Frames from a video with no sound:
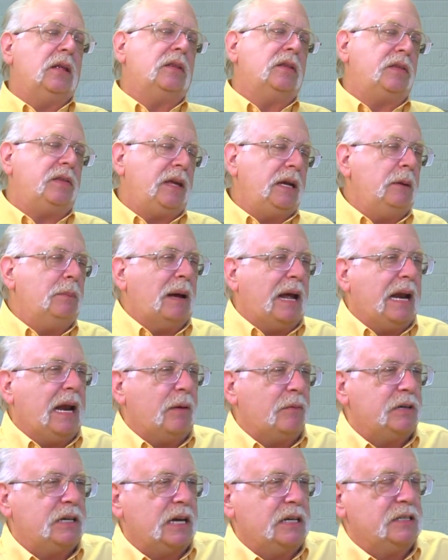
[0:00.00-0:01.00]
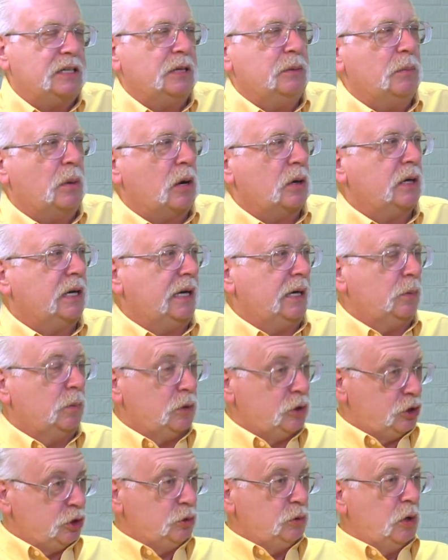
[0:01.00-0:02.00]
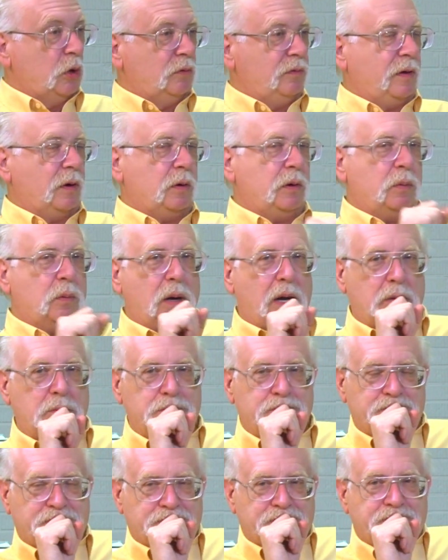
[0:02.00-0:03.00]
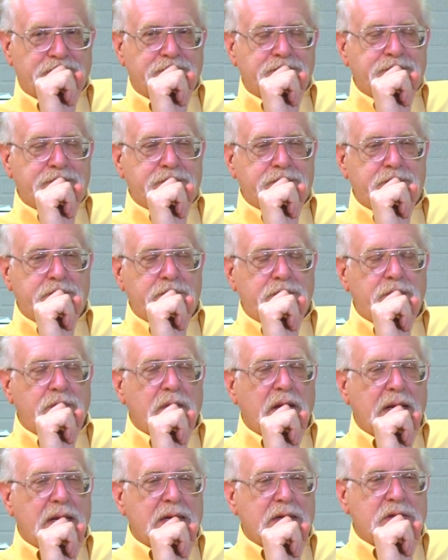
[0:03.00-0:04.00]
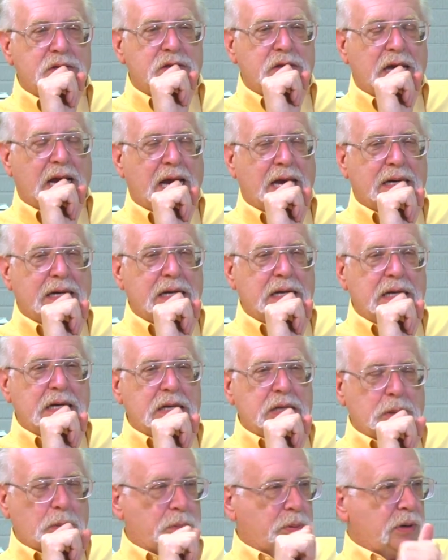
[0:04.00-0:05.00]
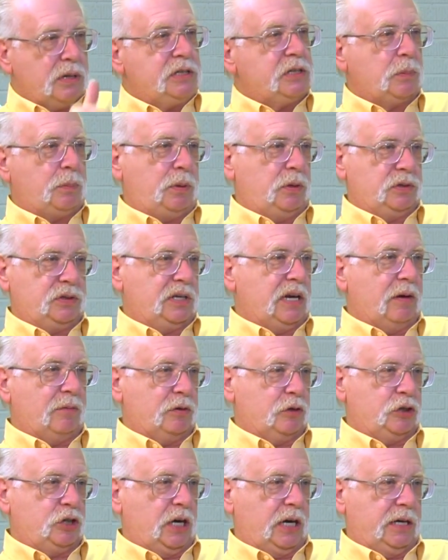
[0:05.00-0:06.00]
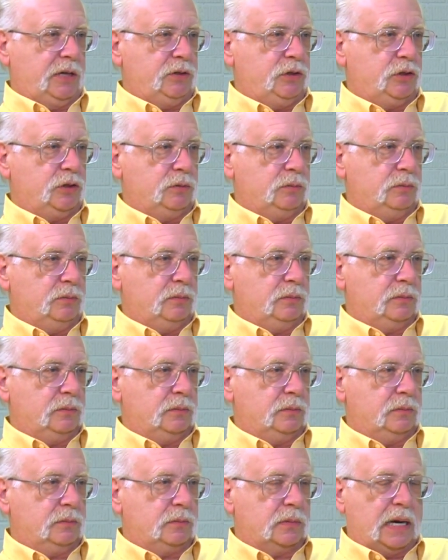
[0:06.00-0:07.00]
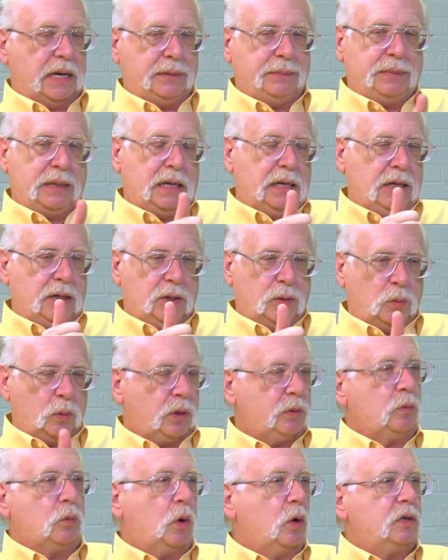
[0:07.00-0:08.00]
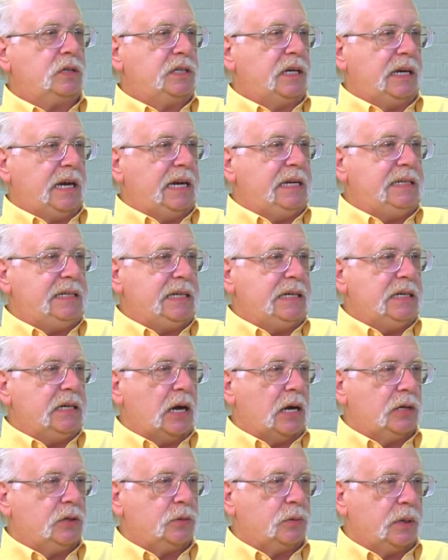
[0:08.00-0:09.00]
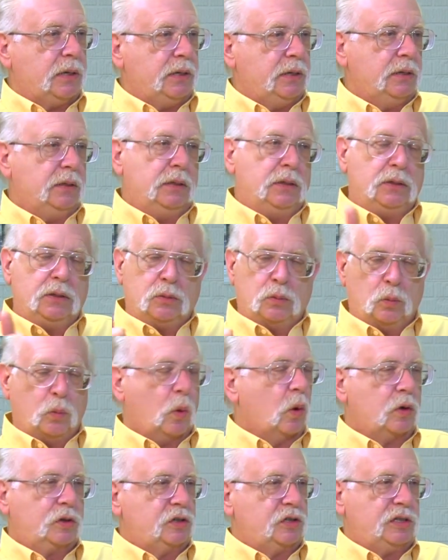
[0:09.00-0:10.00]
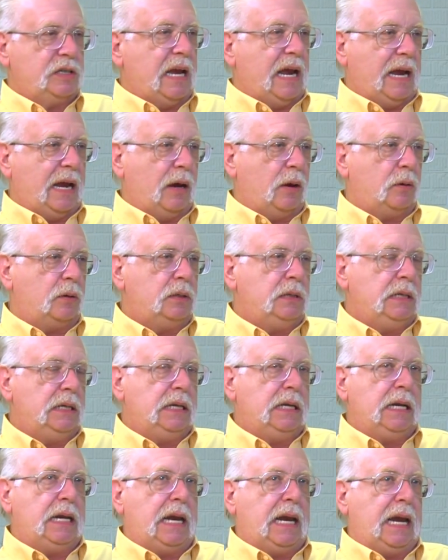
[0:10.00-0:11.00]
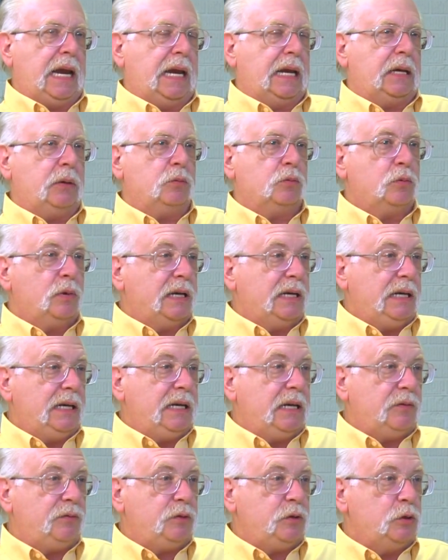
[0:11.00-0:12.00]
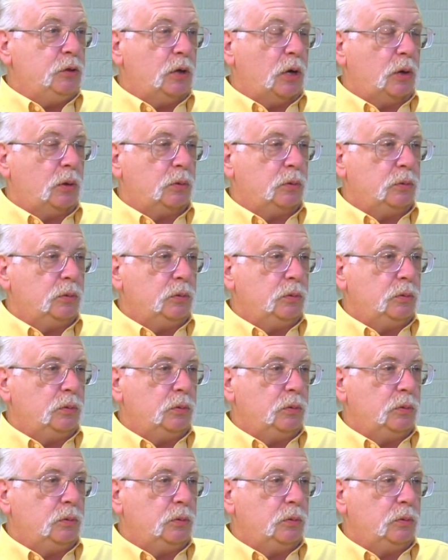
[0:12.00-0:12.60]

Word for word: The thing about advertising and marketing, which you know very well, is that the principles never change. No. Right? What worked in 1800 works now and really, if you don't